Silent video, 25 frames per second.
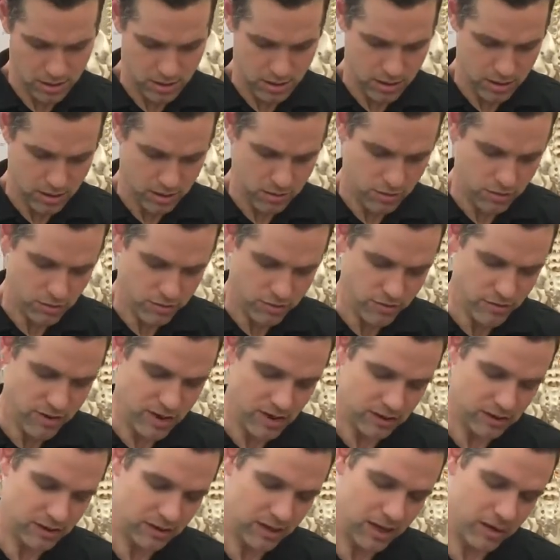and go through
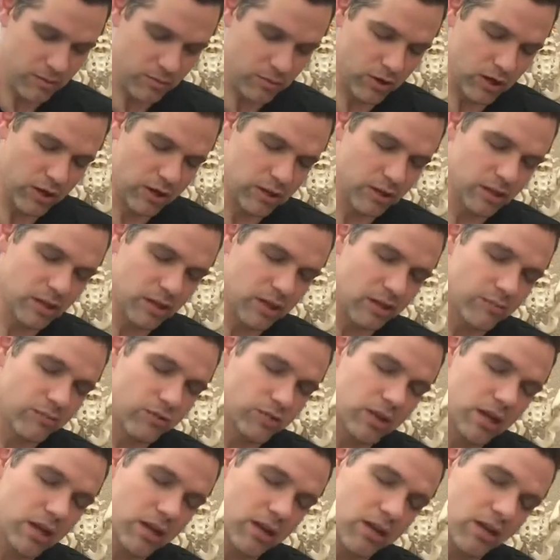that same range. You see I'm
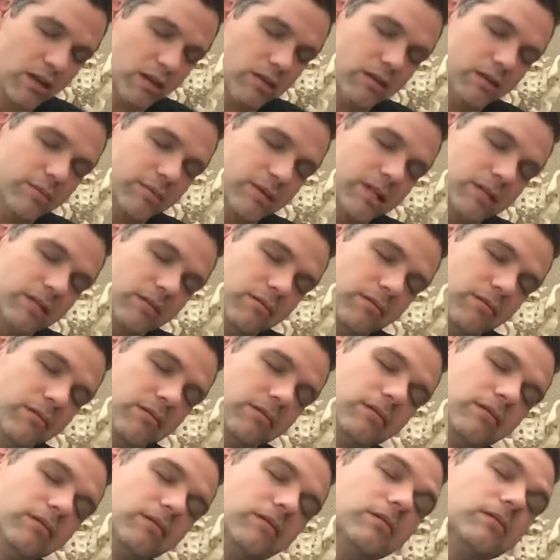shaking a little bit?
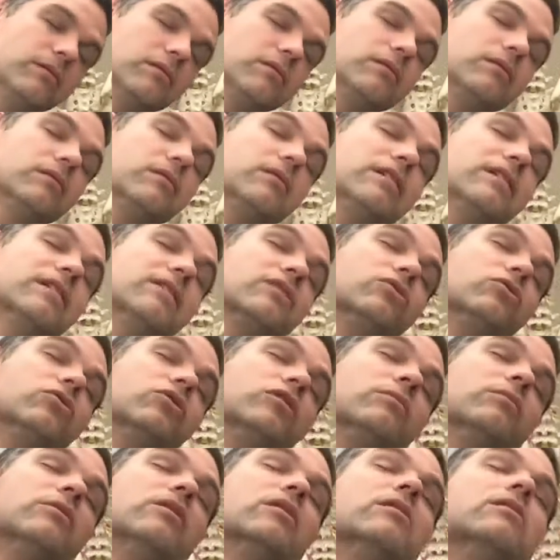It's
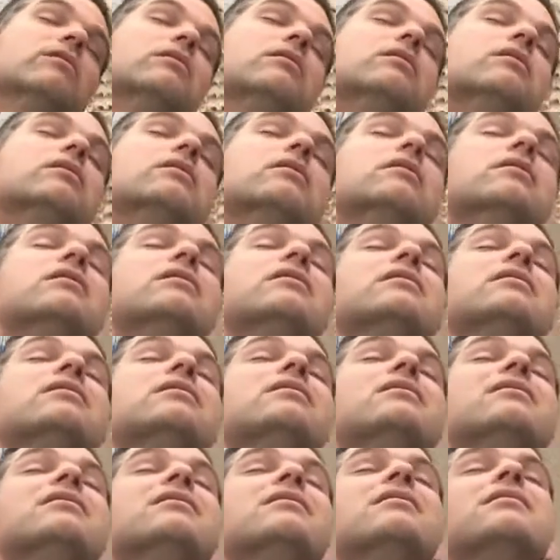normal.
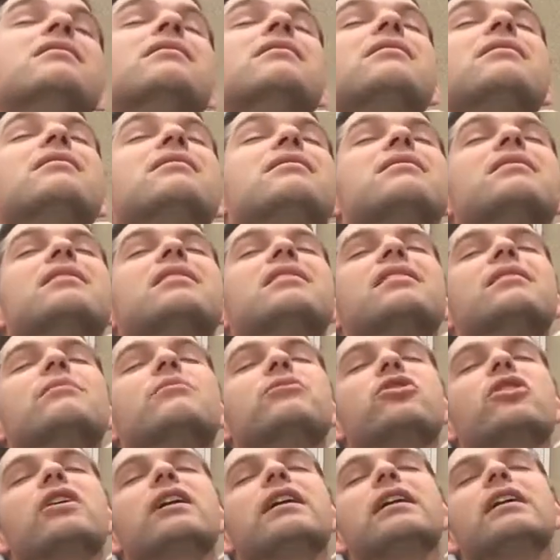Because I'm
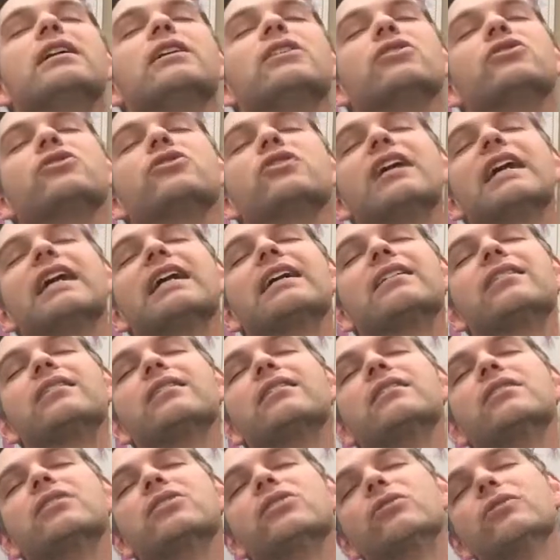trying to contract
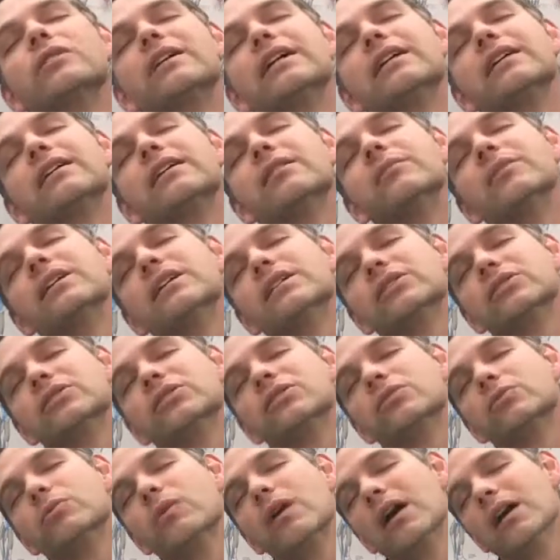the surrounding
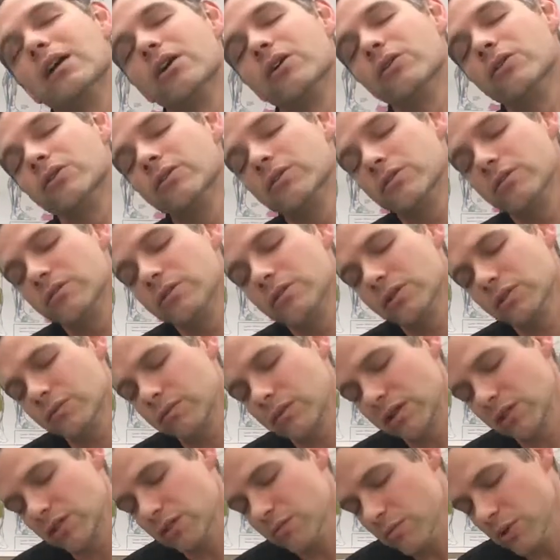muscles while going through this
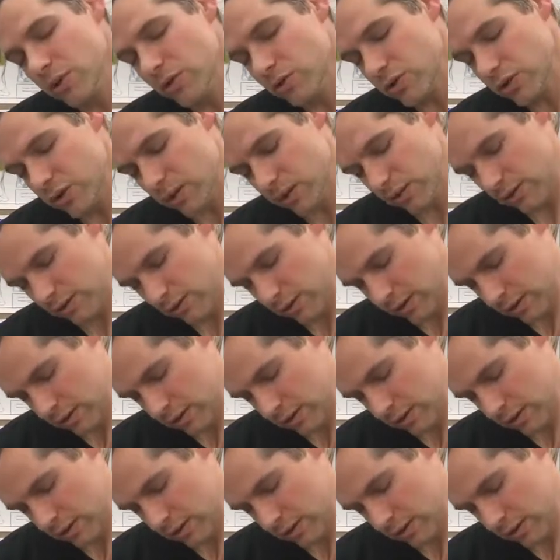range of motion.